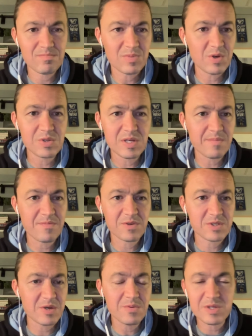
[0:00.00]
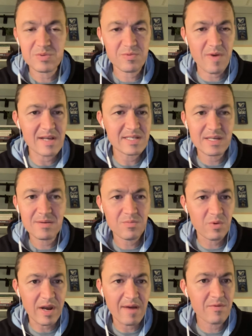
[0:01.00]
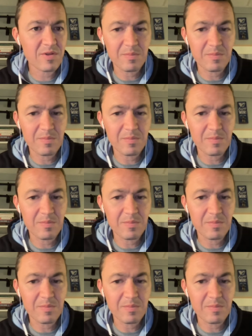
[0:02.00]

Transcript: using him for two, he's rested, whatever.